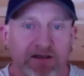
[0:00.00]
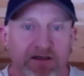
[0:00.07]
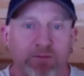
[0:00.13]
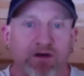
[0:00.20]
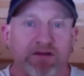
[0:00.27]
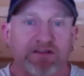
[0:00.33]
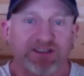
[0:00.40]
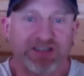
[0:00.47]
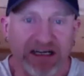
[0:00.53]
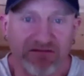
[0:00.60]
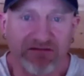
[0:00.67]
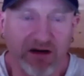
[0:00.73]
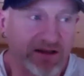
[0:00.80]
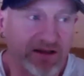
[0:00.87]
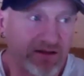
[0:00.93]
But
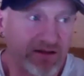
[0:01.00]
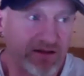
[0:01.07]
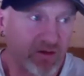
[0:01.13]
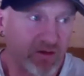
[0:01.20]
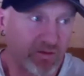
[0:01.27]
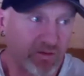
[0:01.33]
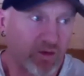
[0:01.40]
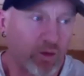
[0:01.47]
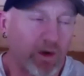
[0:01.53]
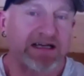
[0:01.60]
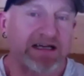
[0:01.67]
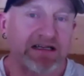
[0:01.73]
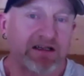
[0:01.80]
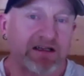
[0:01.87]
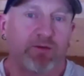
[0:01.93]
generally, the way
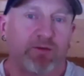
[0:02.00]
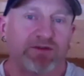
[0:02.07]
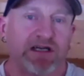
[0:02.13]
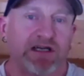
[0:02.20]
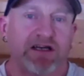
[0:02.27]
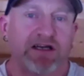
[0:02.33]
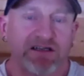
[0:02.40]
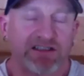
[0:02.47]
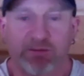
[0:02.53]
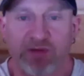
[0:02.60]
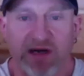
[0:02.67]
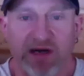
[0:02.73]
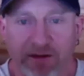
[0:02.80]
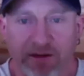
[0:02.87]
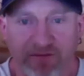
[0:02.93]
to handle an objection is to
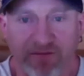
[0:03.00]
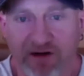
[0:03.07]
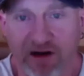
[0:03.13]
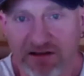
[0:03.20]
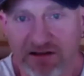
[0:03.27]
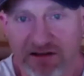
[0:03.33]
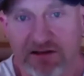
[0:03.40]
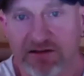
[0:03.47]
bring it up first.